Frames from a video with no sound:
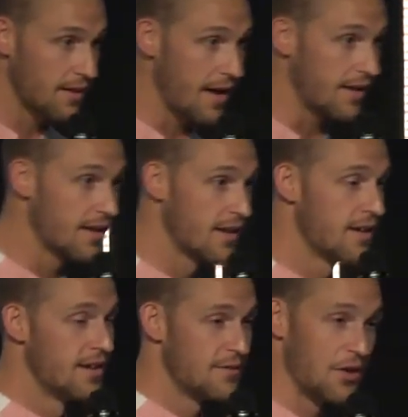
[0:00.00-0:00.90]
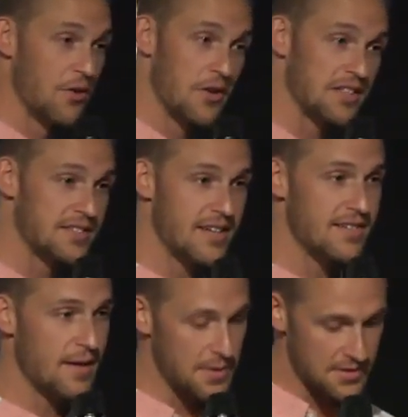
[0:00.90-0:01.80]
Like, if you don't know what a
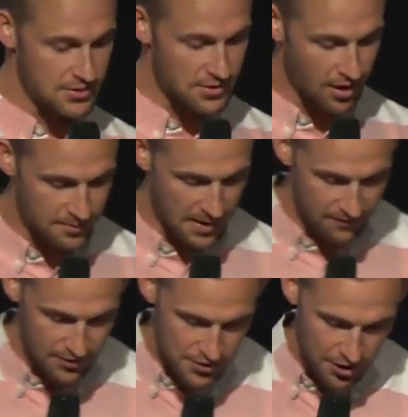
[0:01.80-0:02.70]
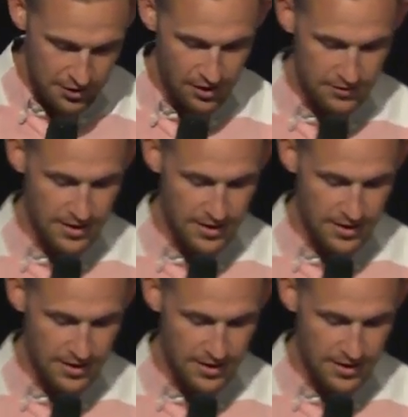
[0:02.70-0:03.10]
cassette tape is, you talk to me after church, I'll